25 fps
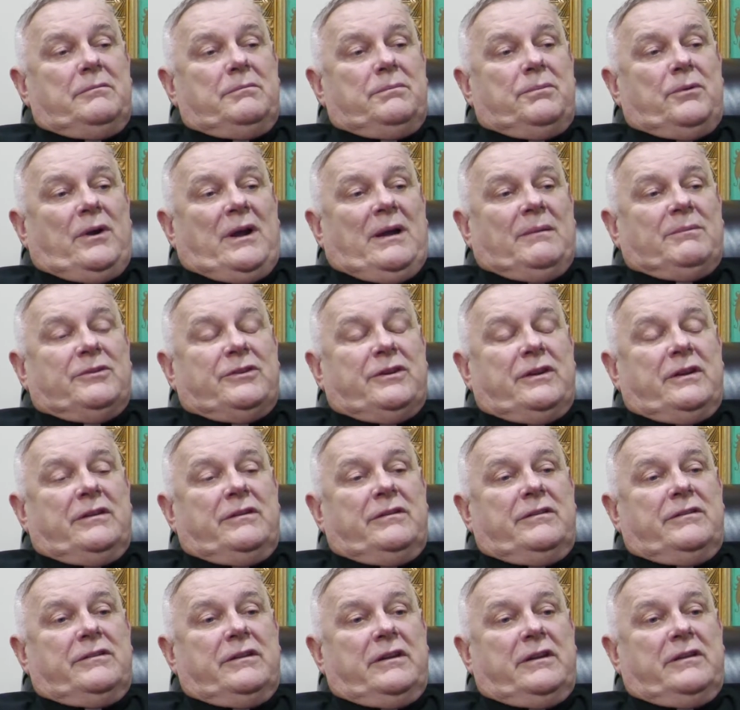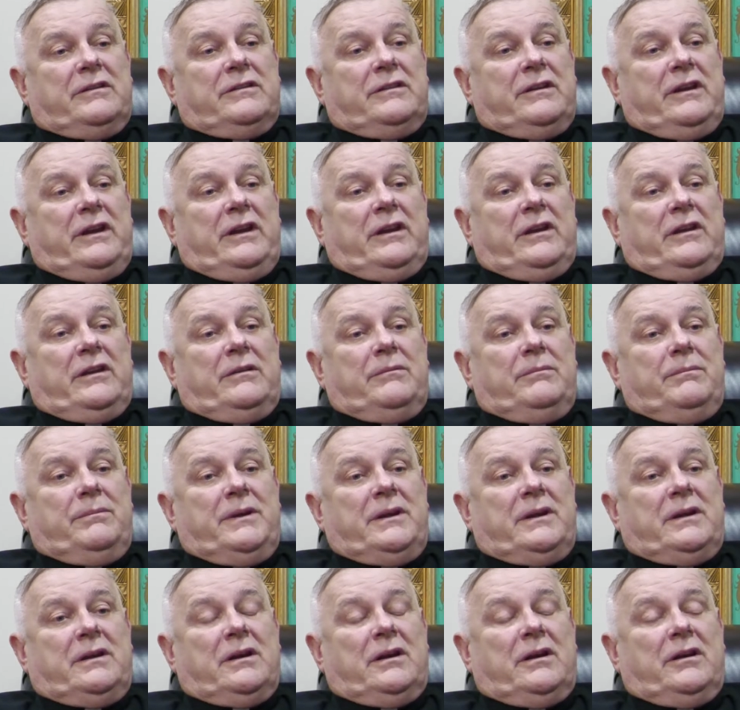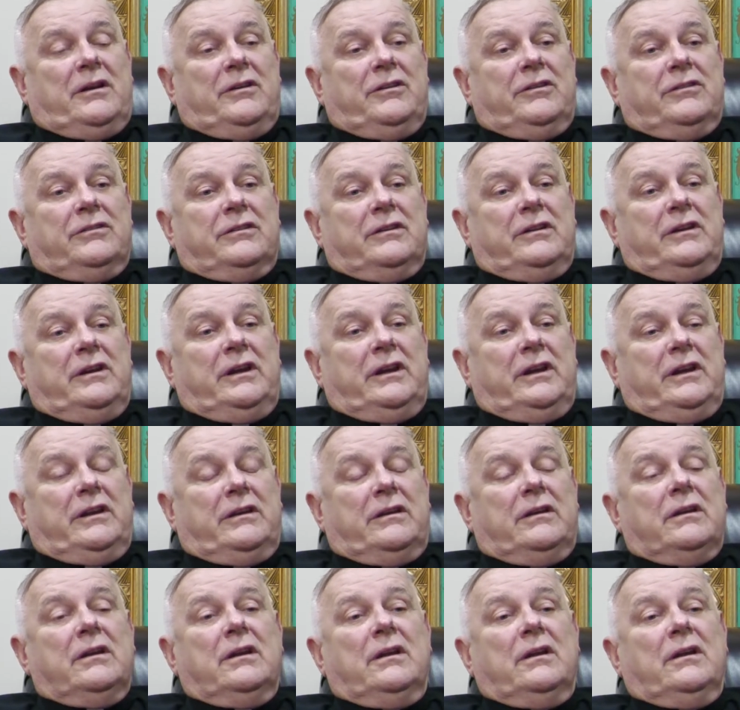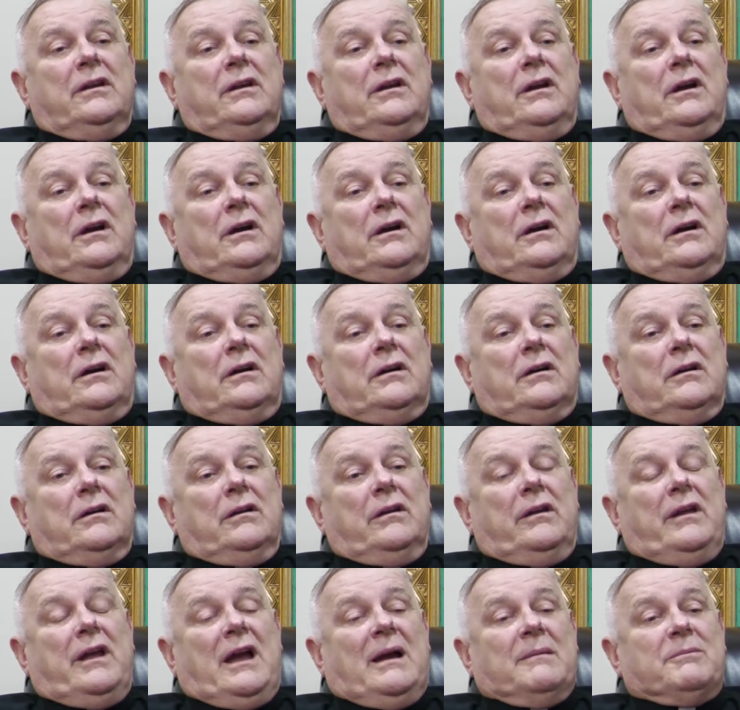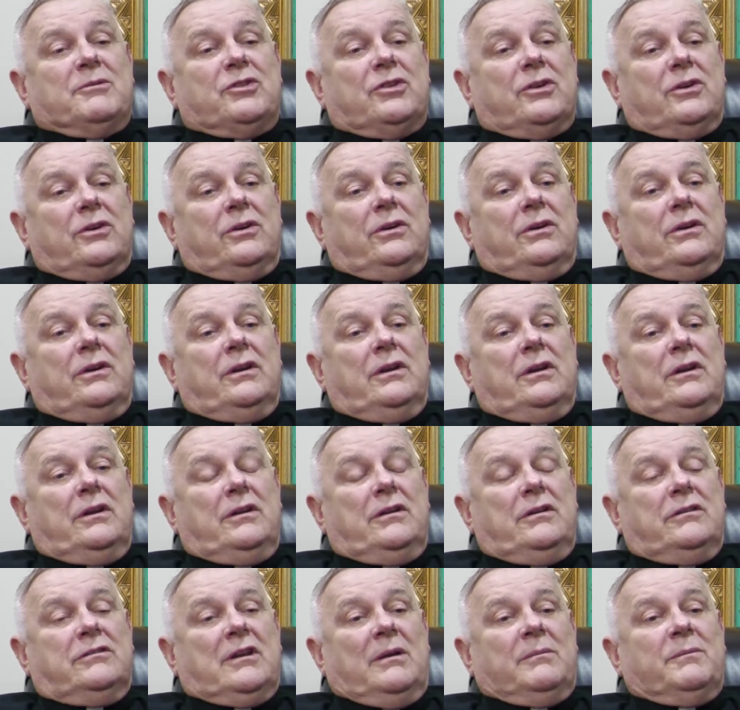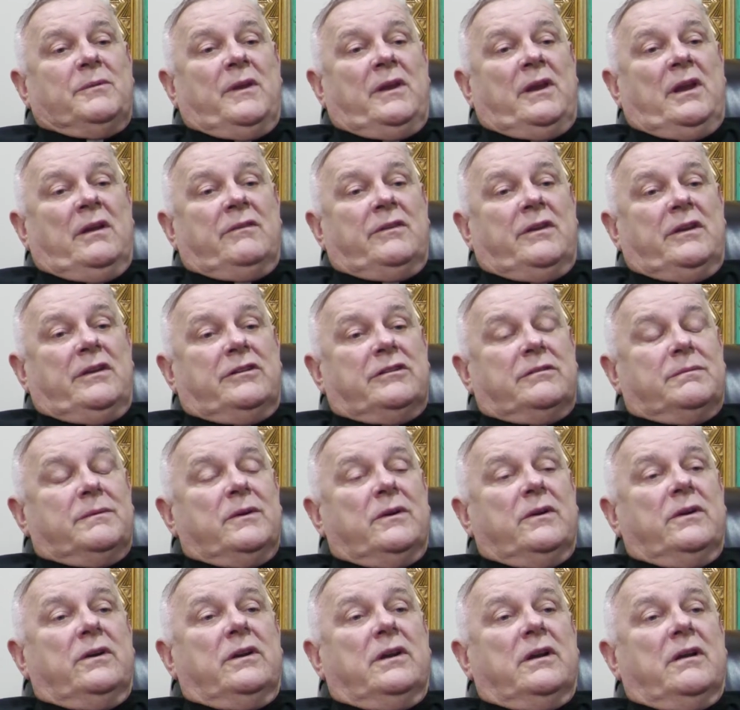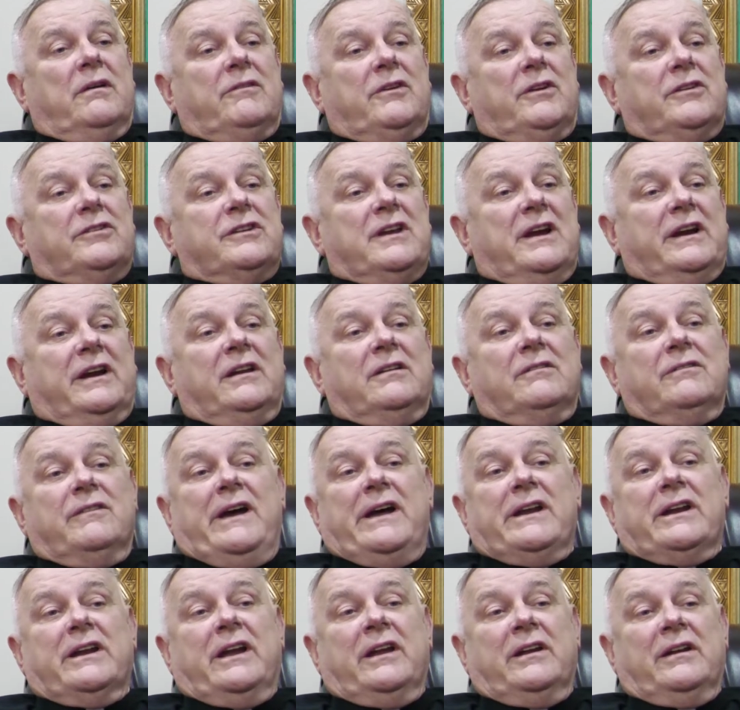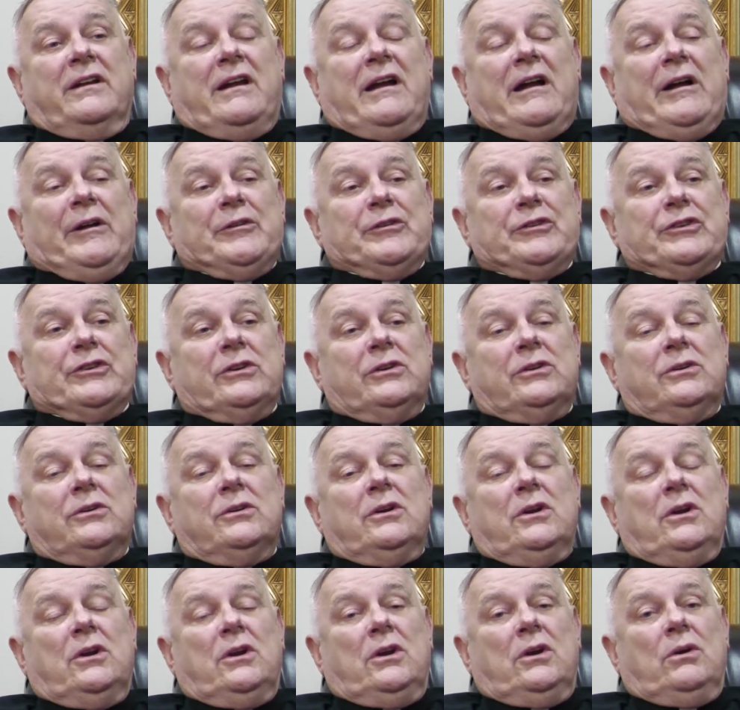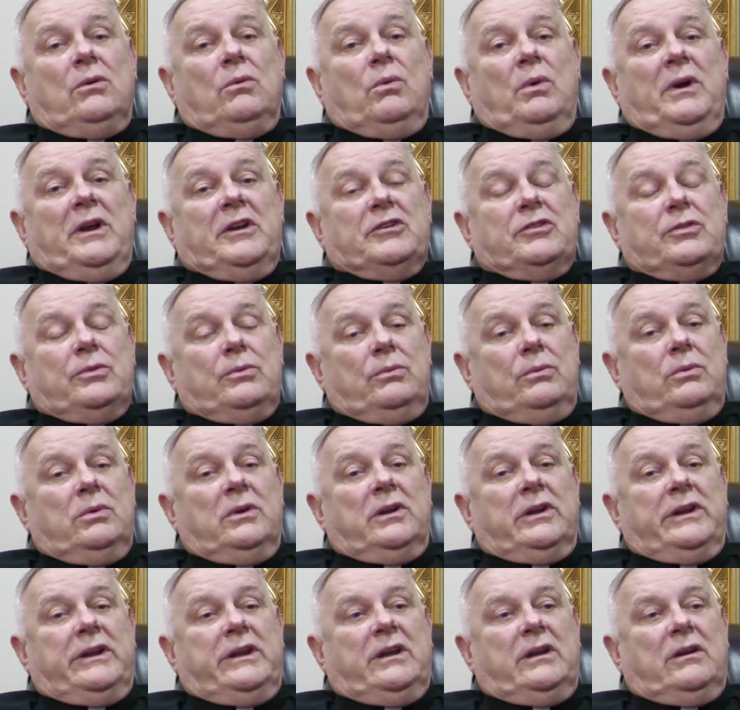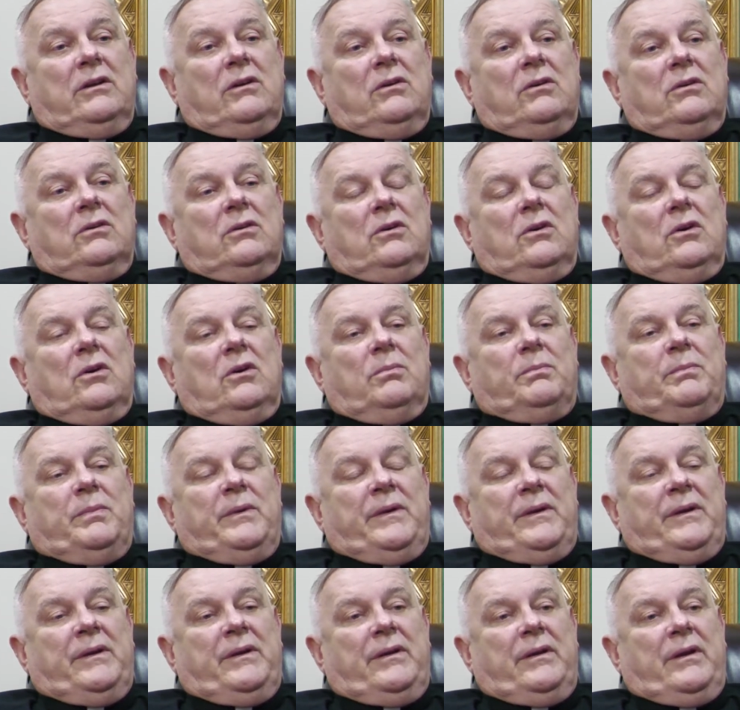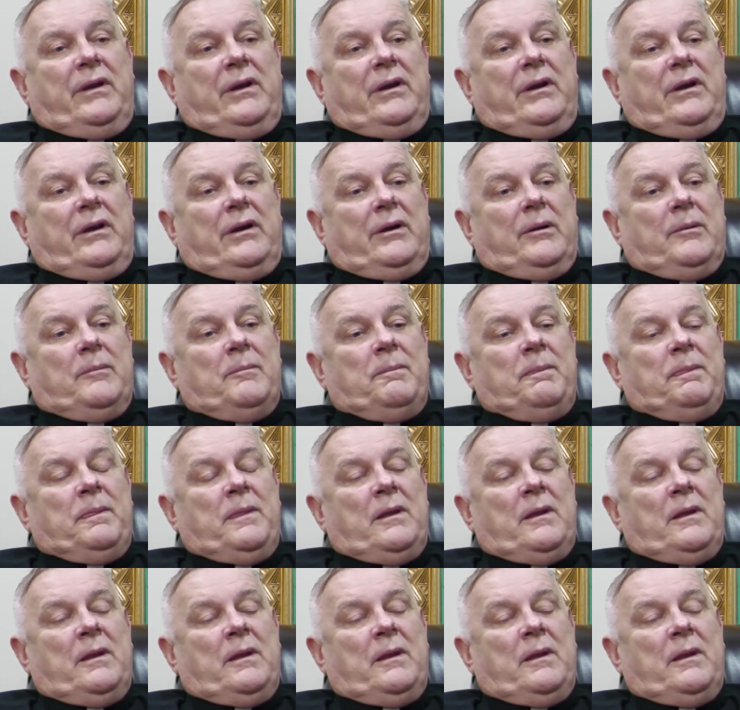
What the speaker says: perhaps it succeeded because it captured something of the spirit of the Second Vatican Council, which really opened up